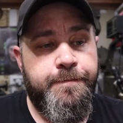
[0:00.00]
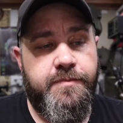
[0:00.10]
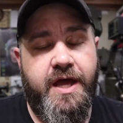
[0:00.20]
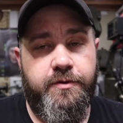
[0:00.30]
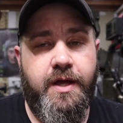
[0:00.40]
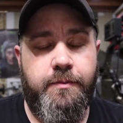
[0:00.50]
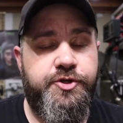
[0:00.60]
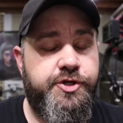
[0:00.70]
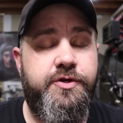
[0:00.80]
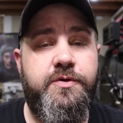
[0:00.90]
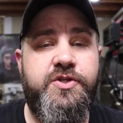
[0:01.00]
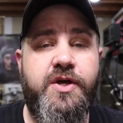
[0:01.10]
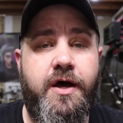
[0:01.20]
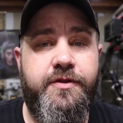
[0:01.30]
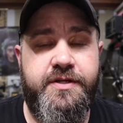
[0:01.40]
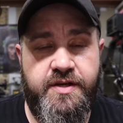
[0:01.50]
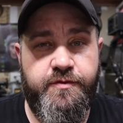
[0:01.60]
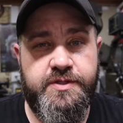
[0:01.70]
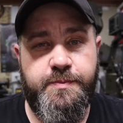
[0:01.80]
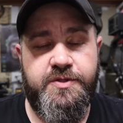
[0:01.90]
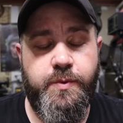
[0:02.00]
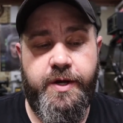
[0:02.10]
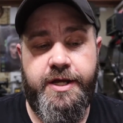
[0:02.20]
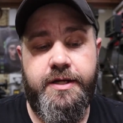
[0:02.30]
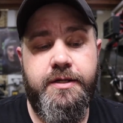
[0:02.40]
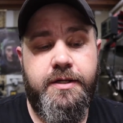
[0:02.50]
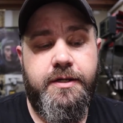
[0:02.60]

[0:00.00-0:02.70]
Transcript: Now, I'm sure you saw the difference between